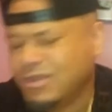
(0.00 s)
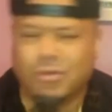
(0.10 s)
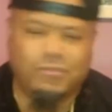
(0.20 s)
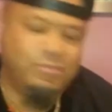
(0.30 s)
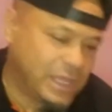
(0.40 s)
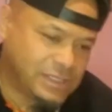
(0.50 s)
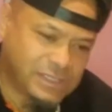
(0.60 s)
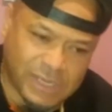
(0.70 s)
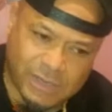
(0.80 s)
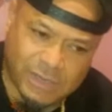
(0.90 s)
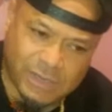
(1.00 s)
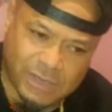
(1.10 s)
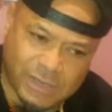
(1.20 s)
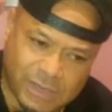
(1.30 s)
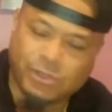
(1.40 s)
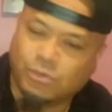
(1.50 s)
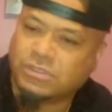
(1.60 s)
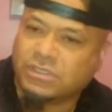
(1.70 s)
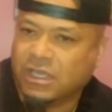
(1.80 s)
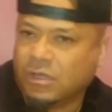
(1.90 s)
like I said, and I'm gonna use
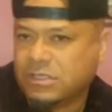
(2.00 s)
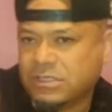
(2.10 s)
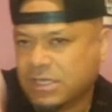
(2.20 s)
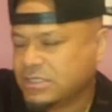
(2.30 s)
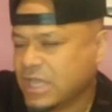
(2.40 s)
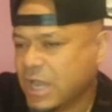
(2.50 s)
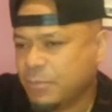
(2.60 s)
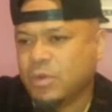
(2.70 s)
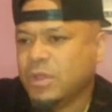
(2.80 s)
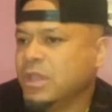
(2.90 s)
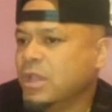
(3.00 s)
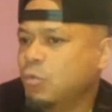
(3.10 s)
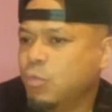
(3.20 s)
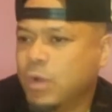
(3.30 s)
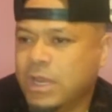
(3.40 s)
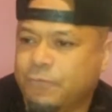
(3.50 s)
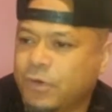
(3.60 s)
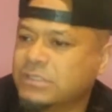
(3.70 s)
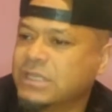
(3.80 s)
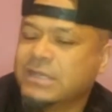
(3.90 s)
Skills as an example. When he
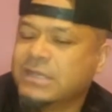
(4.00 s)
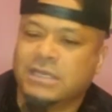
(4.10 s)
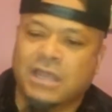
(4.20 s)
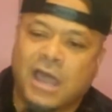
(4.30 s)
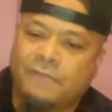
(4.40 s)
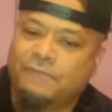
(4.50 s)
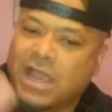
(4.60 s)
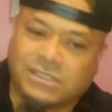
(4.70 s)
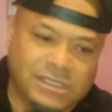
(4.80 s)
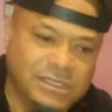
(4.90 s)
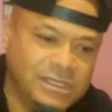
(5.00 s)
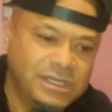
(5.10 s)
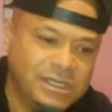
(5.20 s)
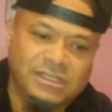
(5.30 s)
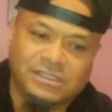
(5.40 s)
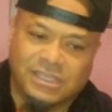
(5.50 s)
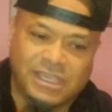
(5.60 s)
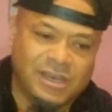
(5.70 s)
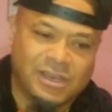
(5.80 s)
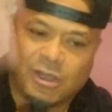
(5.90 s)
first got the Nod Factor deal
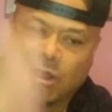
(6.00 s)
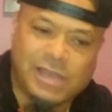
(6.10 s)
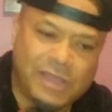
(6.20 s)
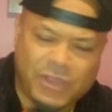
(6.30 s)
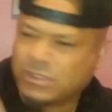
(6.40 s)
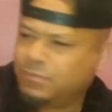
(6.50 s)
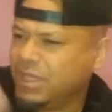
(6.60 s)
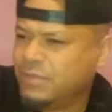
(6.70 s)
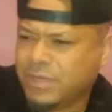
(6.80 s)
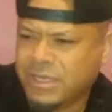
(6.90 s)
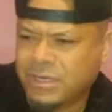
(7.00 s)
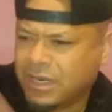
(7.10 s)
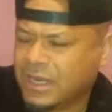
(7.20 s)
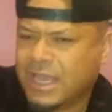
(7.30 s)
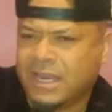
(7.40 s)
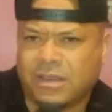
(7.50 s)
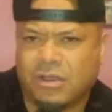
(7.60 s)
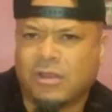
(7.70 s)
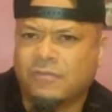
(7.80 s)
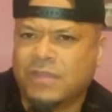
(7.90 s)
and all that, I think it was Big Beat, Atlantic, and
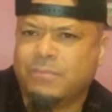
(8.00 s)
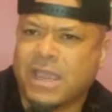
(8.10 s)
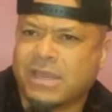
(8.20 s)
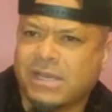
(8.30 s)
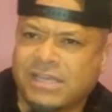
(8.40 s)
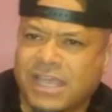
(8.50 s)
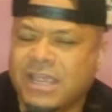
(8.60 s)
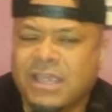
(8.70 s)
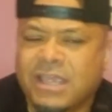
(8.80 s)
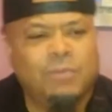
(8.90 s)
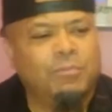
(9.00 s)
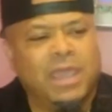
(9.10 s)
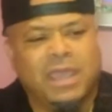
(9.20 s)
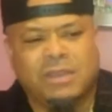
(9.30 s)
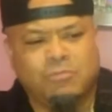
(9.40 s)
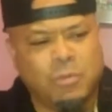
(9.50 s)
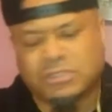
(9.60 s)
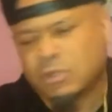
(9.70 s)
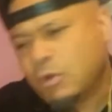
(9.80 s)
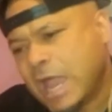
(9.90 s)
all of that back in the day. Man, we were
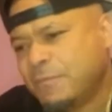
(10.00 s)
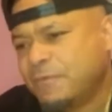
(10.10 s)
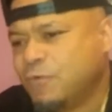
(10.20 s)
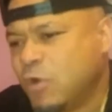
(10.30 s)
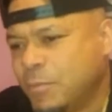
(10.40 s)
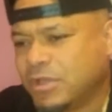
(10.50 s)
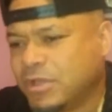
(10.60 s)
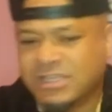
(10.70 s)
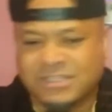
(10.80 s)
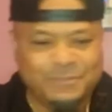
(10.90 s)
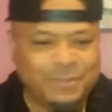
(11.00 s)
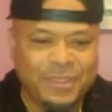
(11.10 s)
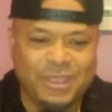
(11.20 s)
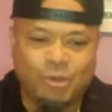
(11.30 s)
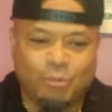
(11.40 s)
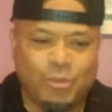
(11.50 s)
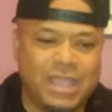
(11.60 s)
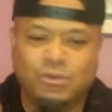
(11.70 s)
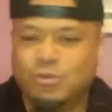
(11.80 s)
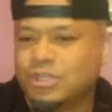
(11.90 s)
so happy for him because we had
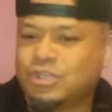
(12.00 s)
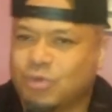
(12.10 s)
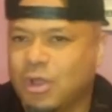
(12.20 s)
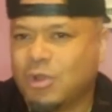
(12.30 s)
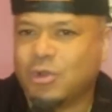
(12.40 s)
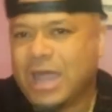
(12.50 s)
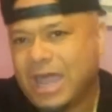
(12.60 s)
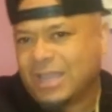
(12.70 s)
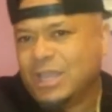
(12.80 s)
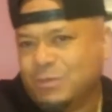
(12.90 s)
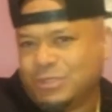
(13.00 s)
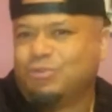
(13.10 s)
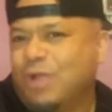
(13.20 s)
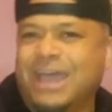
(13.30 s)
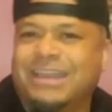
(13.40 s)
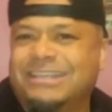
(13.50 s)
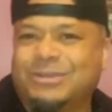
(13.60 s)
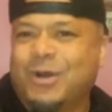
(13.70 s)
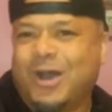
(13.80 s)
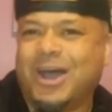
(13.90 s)
knew the struggle and how he was grinding so
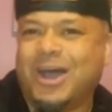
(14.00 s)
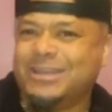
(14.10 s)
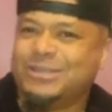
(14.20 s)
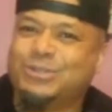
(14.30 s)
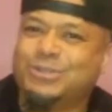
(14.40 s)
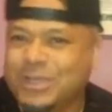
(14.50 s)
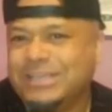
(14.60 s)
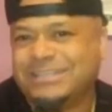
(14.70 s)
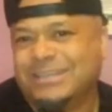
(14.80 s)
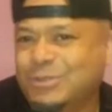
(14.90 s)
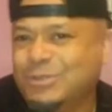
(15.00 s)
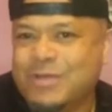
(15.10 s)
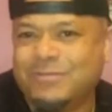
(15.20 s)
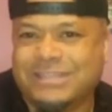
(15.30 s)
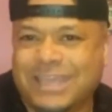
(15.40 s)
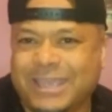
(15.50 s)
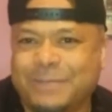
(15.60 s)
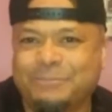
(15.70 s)
hard in the streets to do everything.